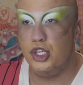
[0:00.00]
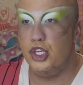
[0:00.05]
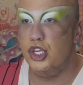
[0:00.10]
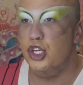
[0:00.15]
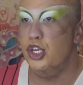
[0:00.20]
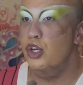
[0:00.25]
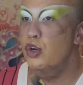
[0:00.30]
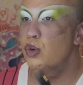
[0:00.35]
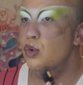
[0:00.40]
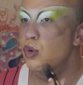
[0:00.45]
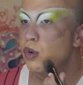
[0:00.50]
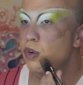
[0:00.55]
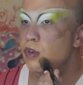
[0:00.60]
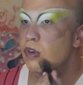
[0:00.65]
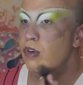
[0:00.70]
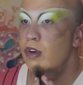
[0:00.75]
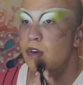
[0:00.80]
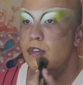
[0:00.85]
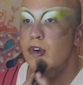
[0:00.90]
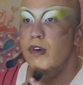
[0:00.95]
cute
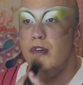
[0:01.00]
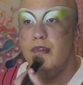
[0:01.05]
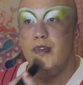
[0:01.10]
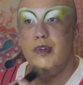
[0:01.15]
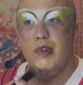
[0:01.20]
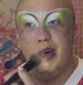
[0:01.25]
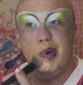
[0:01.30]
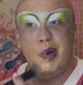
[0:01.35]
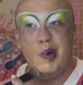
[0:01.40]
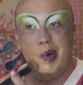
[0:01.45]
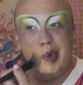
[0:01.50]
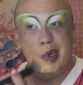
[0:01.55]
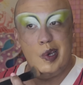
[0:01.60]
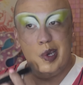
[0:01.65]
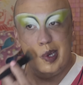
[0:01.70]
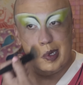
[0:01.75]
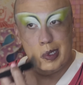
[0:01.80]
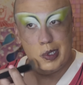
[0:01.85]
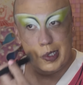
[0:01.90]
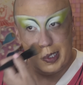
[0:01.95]
little
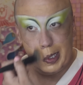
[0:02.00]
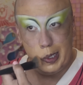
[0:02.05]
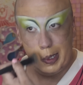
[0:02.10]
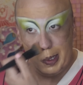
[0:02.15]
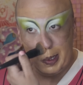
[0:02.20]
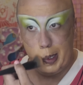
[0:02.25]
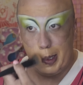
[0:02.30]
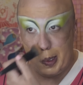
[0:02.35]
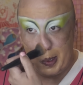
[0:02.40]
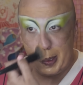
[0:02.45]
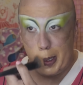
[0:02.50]
innocent little